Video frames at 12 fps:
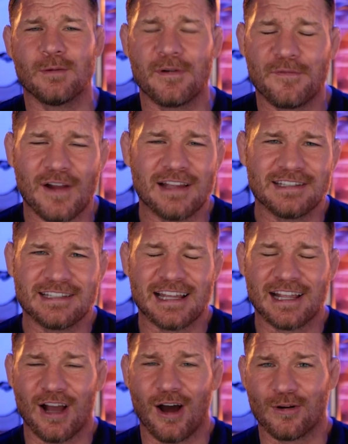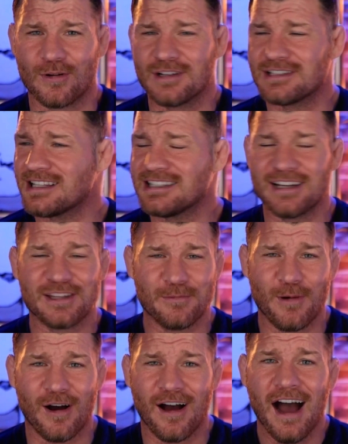with Francis Ngannou? Because I tell you
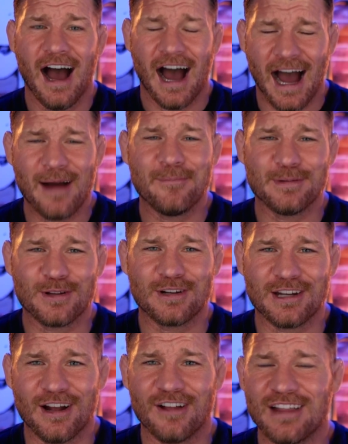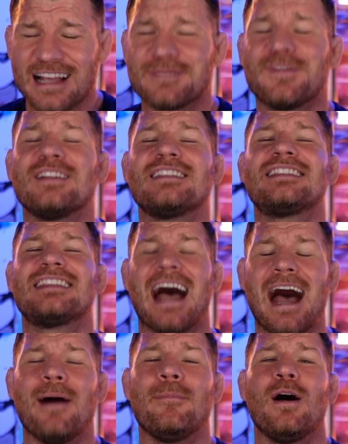what, I'm bloody not. That's for
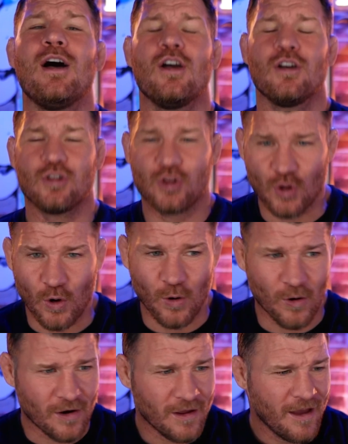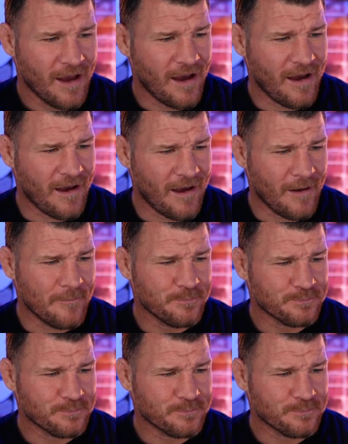damn sure. But